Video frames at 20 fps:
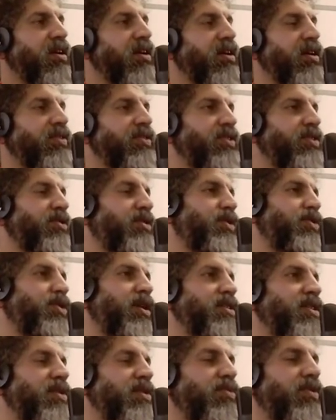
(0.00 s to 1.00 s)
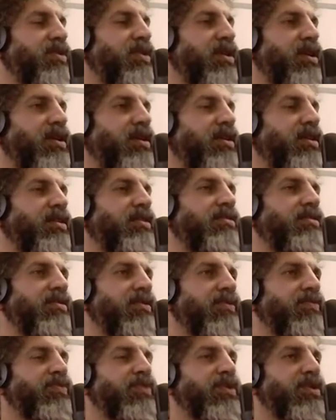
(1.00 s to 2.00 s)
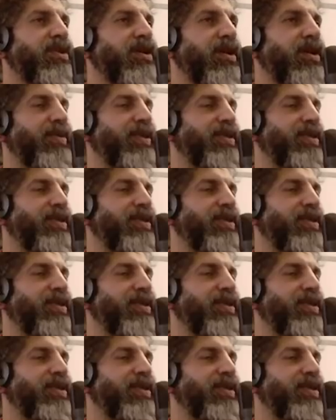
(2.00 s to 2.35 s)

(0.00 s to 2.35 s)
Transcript: and the only thing is that when they I